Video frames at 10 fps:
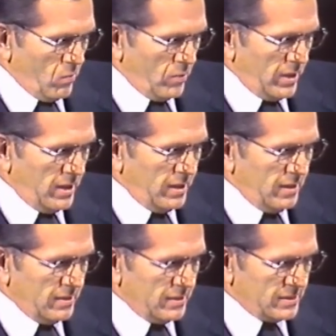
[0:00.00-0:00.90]

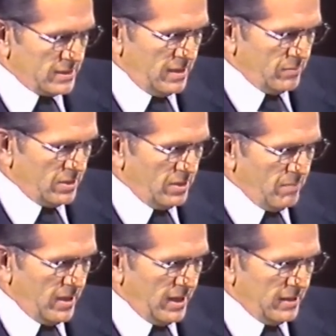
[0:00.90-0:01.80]
We seem to
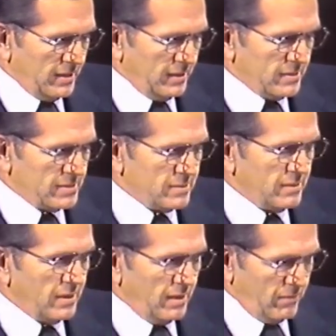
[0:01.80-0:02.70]
demand
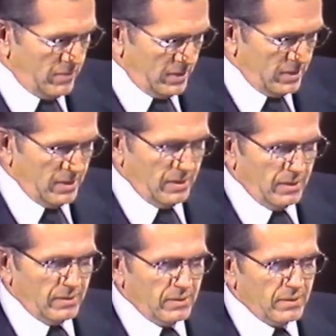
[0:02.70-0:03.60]
instant
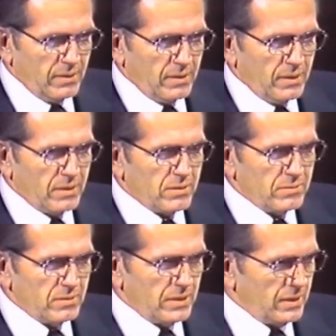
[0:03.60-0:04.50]
everything,
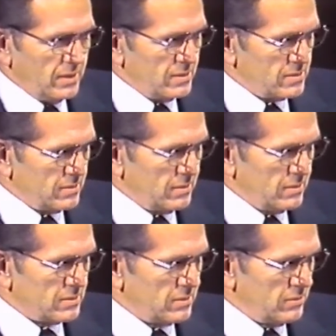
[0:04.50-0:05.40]
including
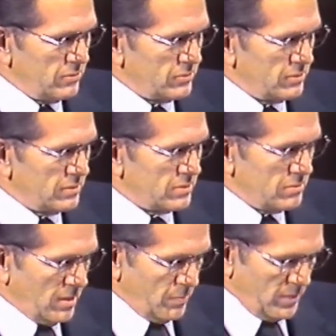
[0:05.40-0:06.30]
instant solutions
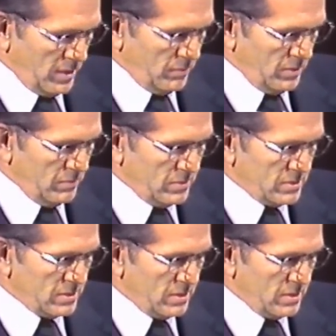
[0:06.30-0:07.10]
to our problems.